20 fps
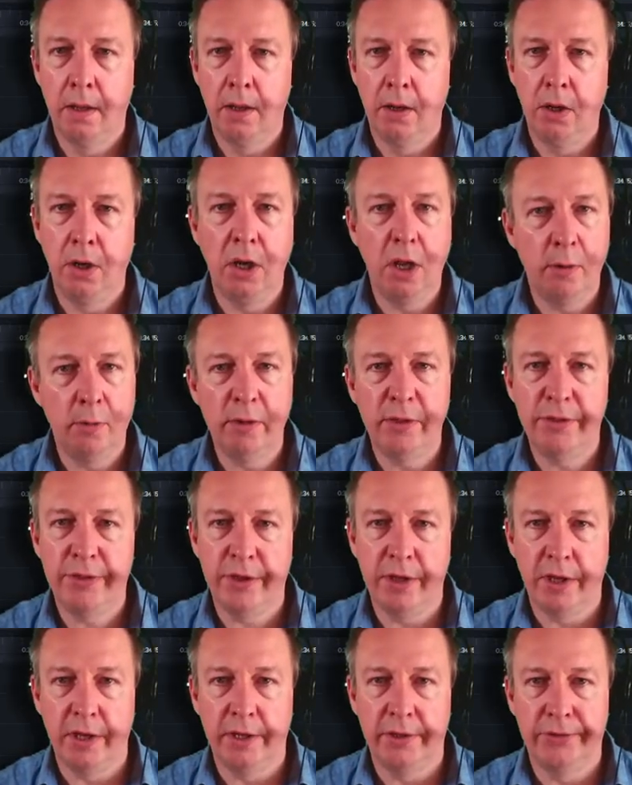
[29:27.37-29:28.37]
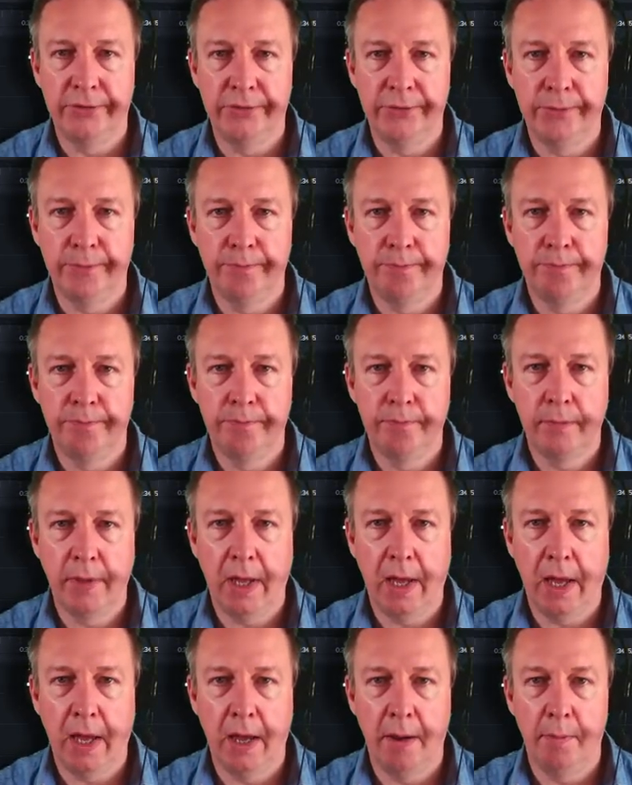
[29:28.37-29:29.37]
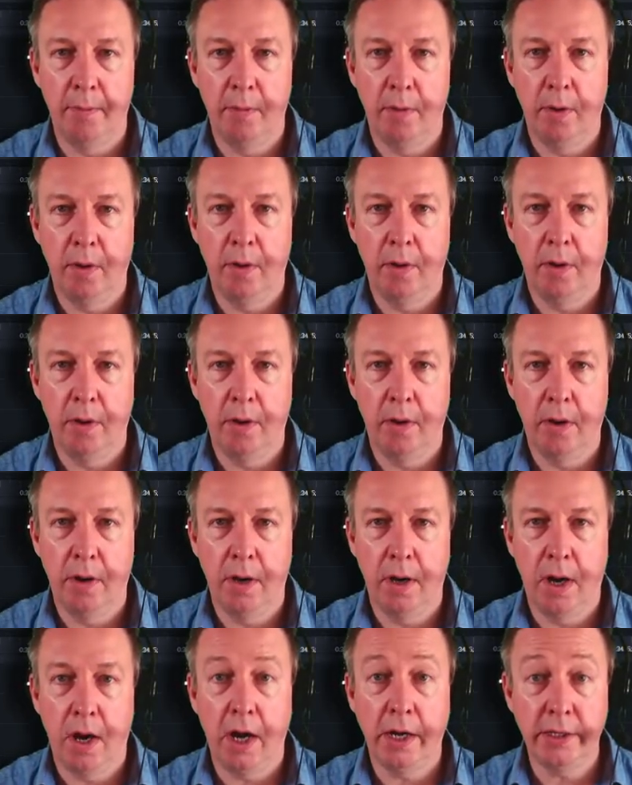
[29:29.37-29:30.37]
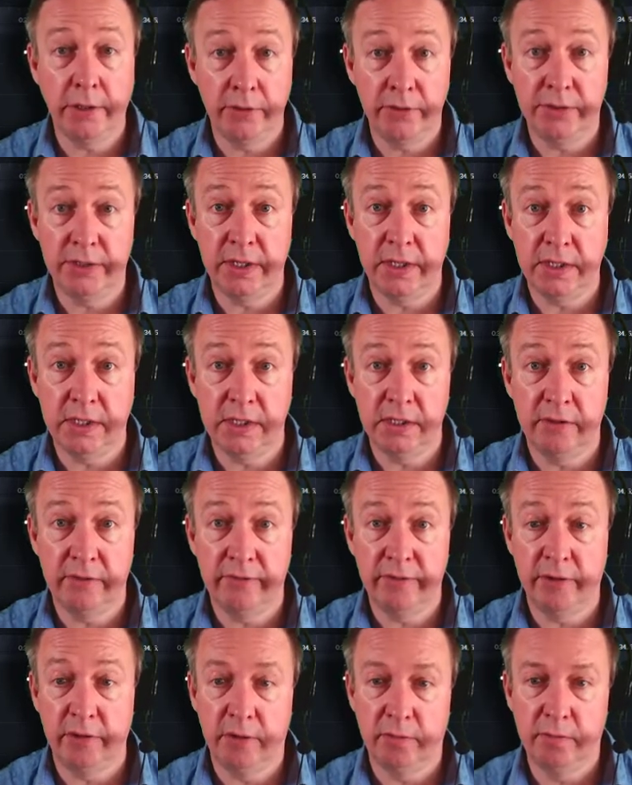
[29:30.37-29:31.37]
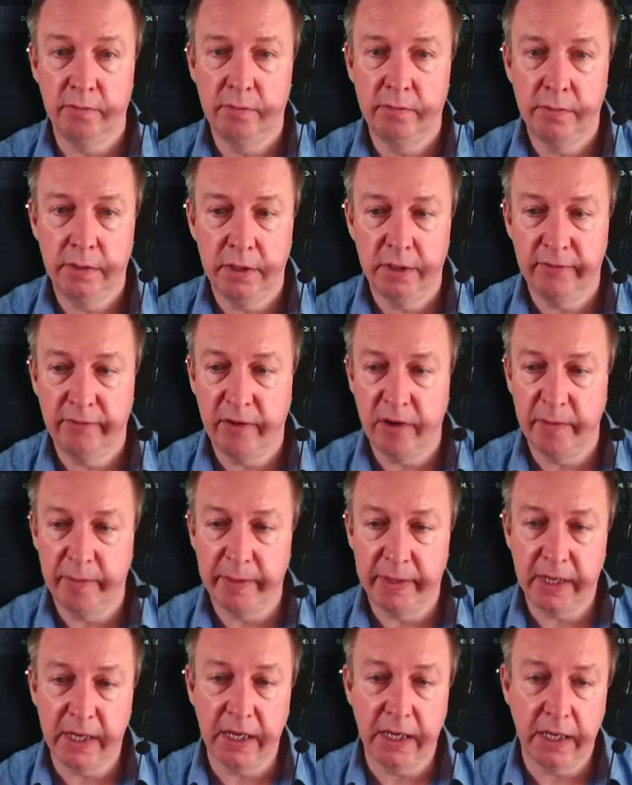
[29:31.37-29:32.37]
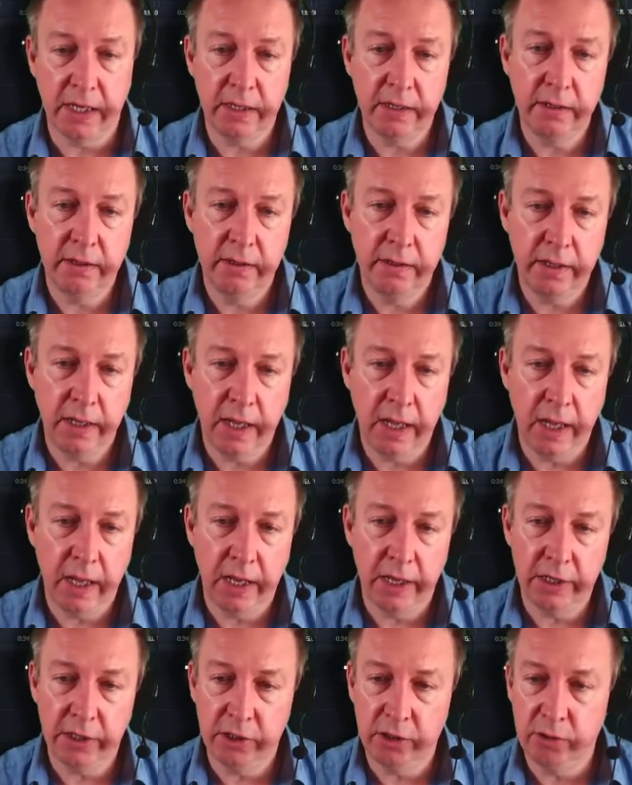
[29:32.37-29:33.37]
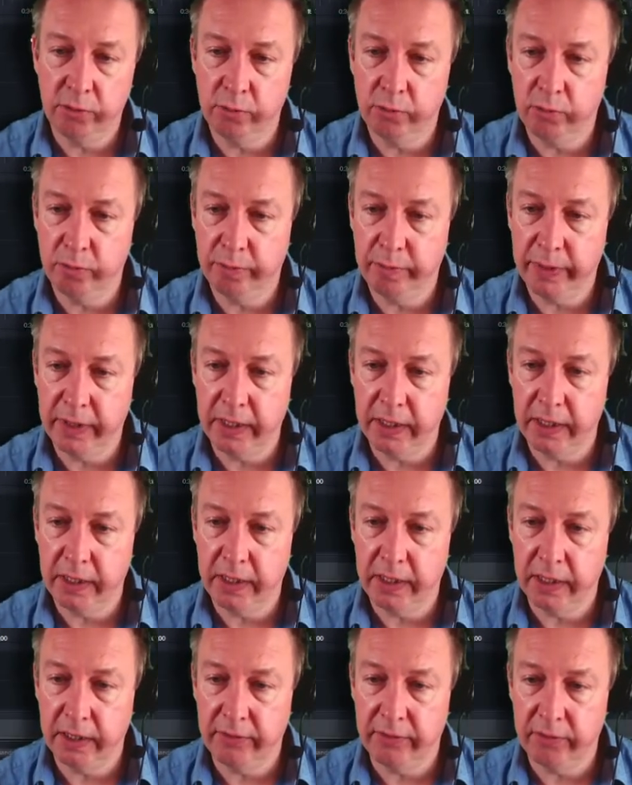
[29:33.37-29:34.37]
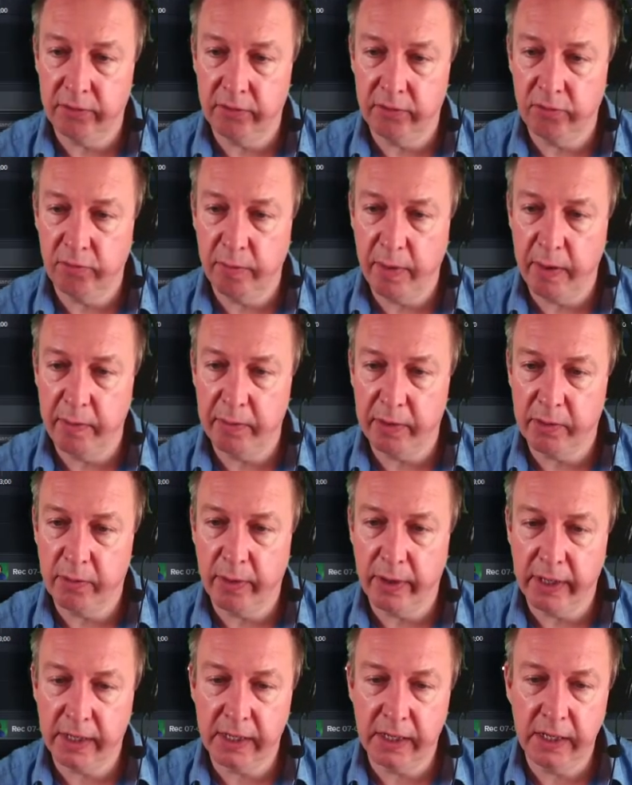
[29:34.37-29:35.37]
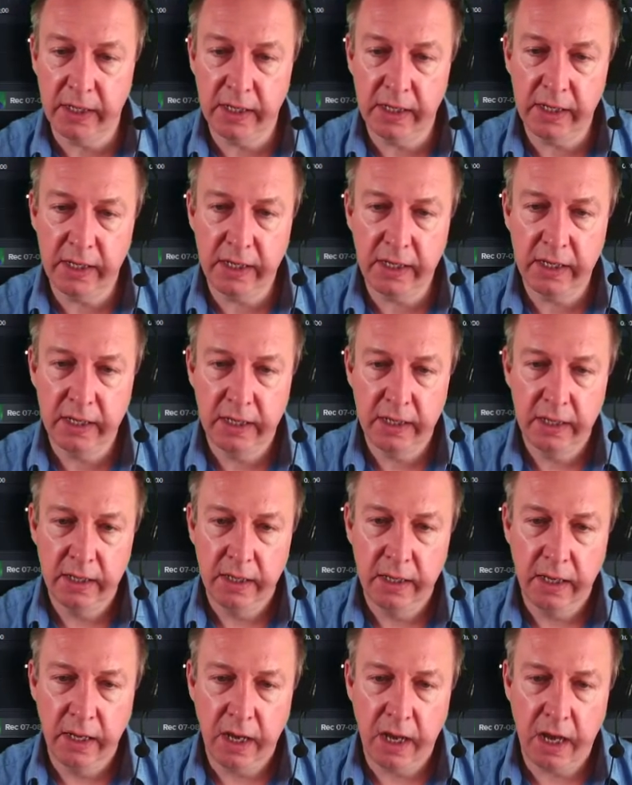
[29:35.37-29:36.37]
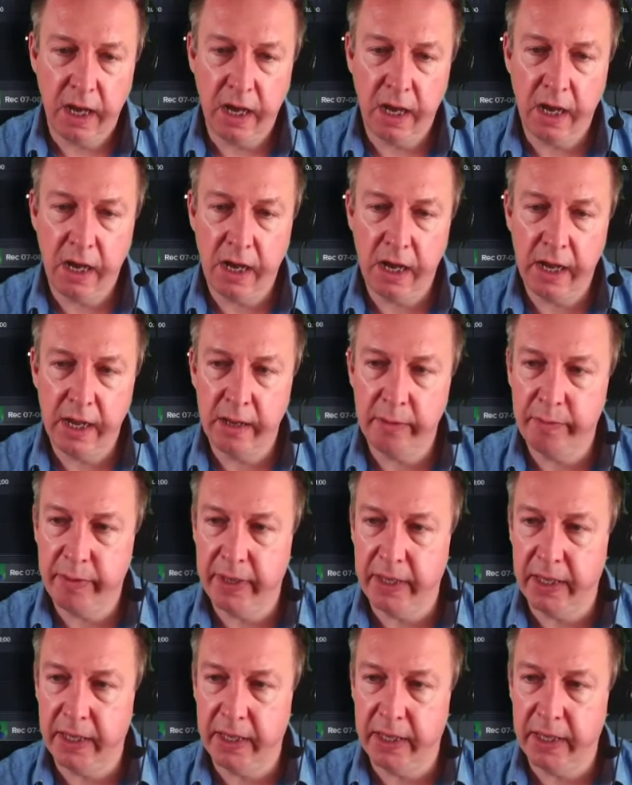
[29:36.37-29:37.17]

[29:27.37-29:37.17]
Lower thirds. I use these in the film at the very beginning. You will be, if you remember quite clearly, I